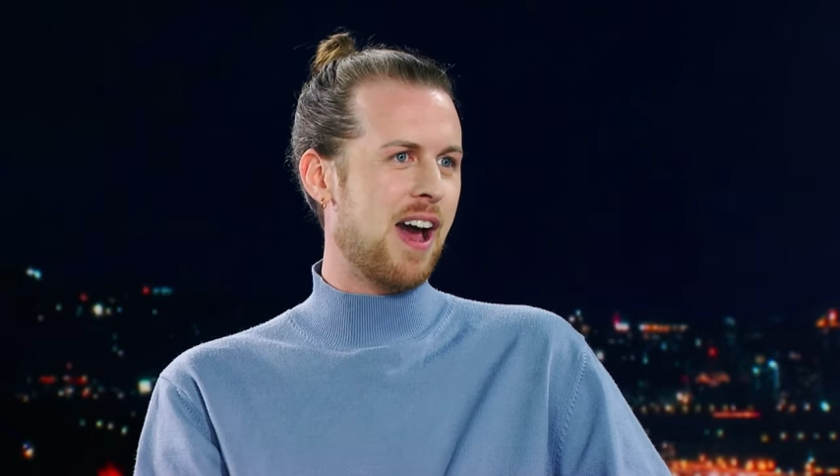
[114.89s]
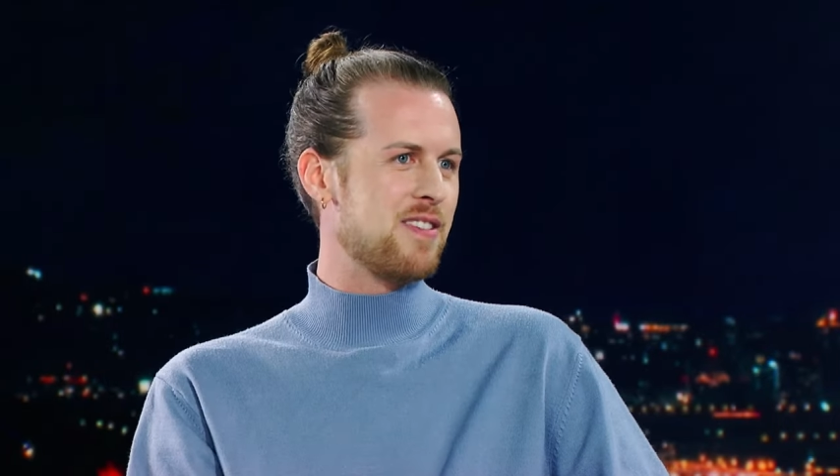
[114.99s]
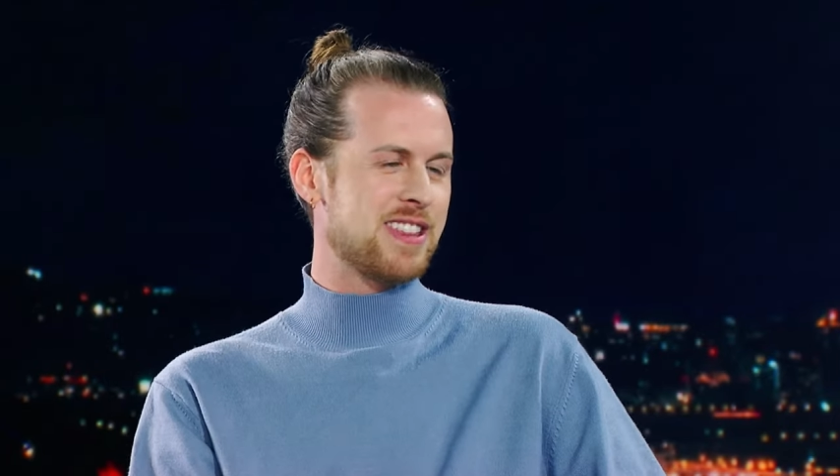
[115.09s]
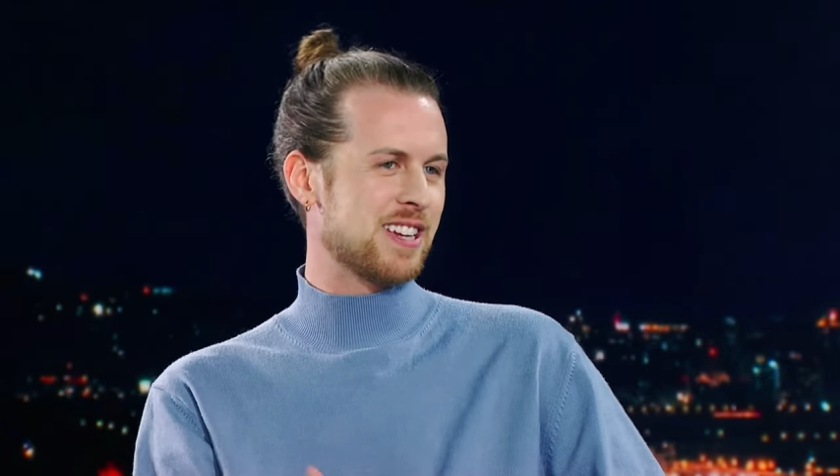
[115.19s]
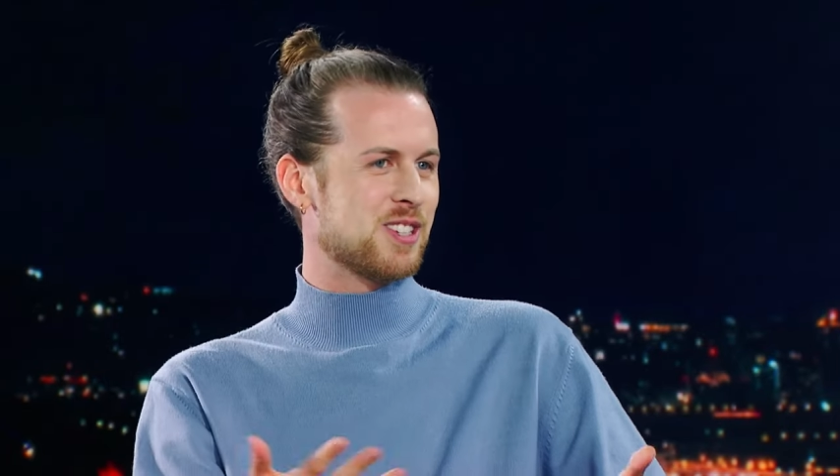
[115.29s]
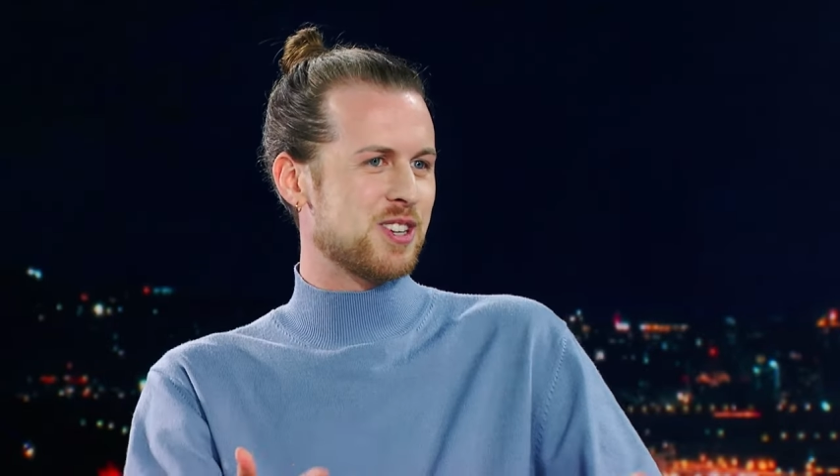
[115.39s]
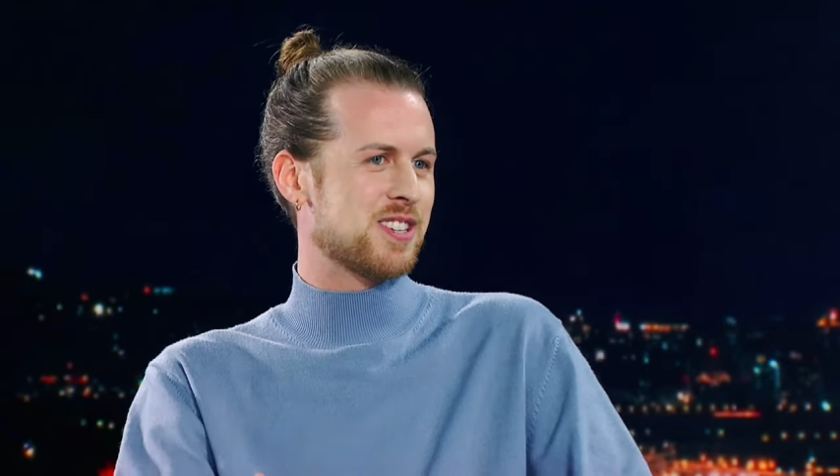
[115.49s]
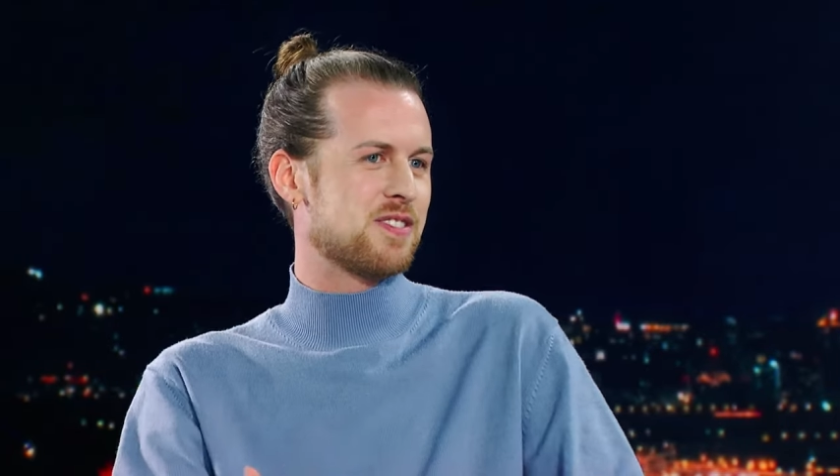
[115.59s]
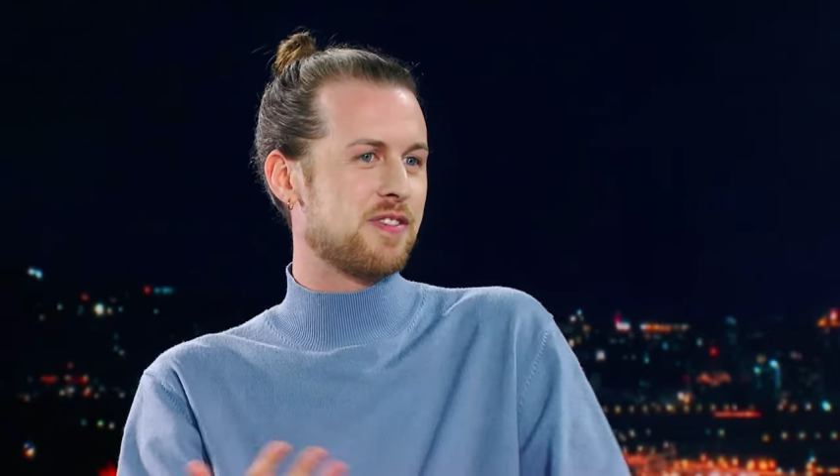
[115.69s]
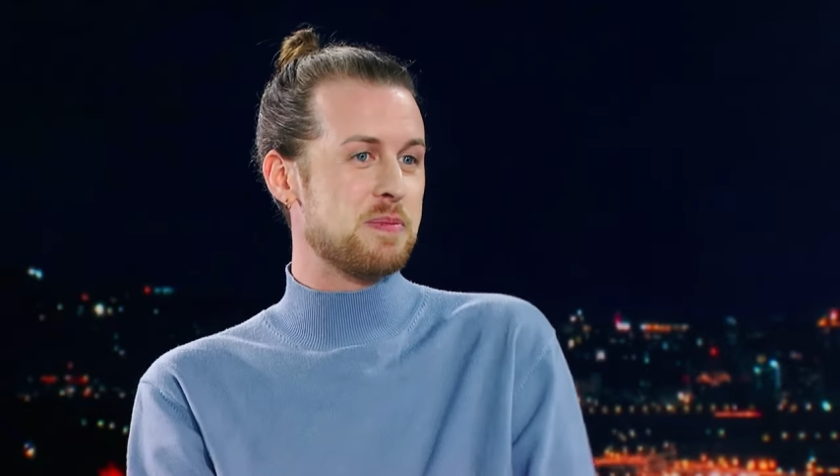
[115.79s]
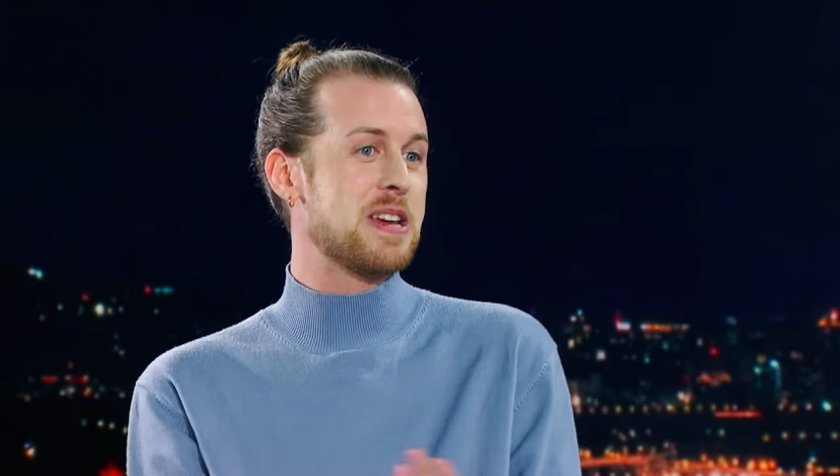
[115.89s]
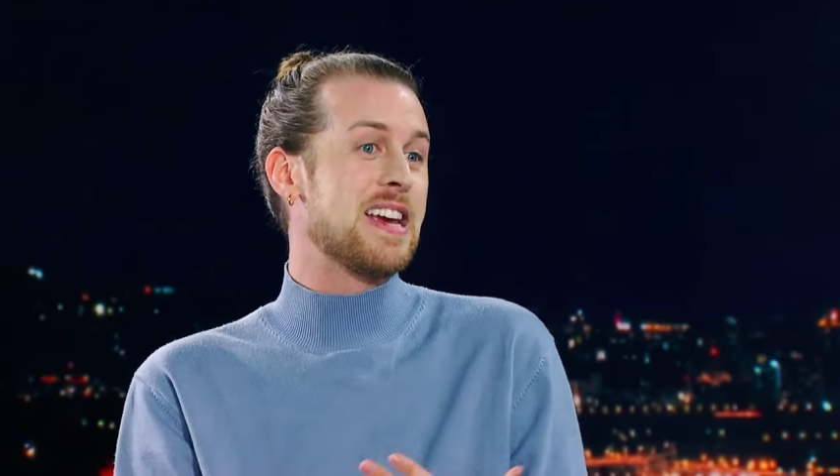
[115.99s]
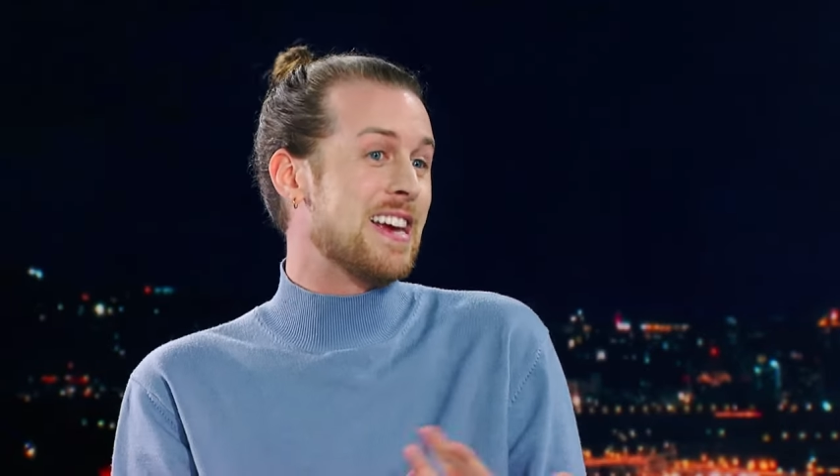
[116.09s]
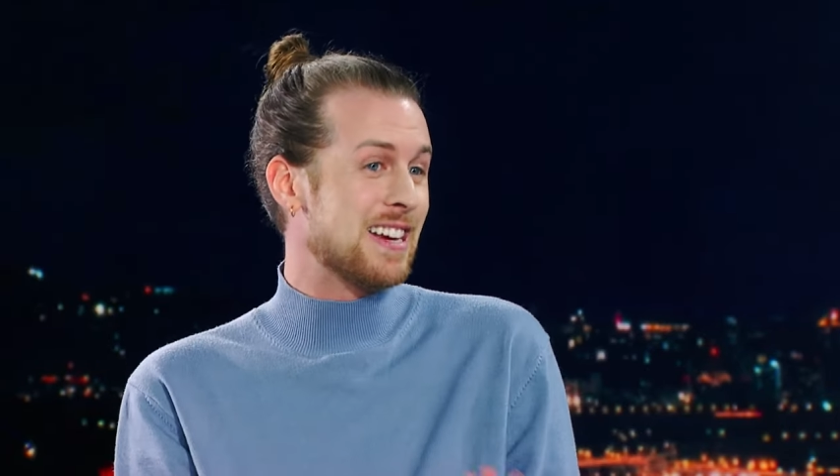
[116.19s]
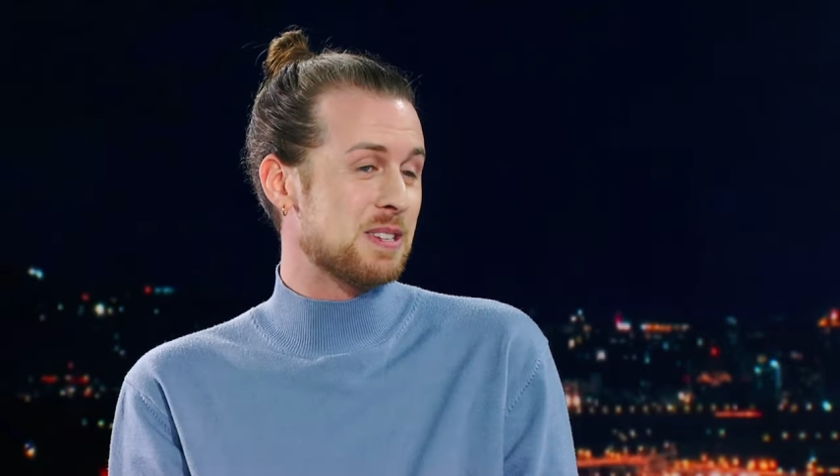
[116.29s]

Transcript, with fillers: everything's just, for me,